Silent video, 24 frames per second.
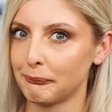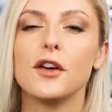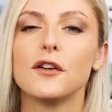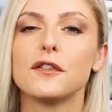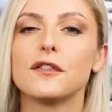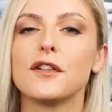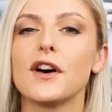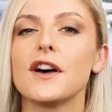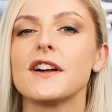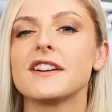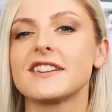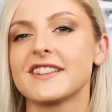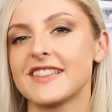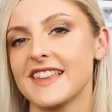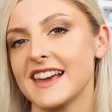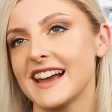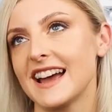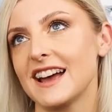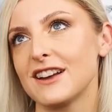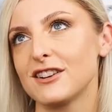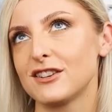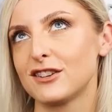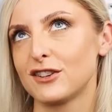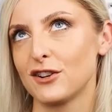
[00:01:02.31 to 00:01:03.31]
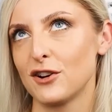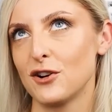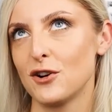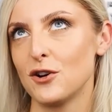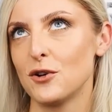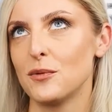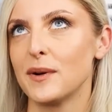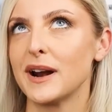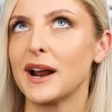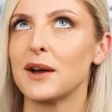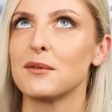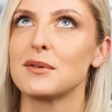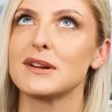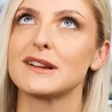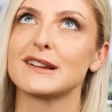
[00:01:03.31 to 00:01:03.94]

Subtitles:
The first thing I saw when I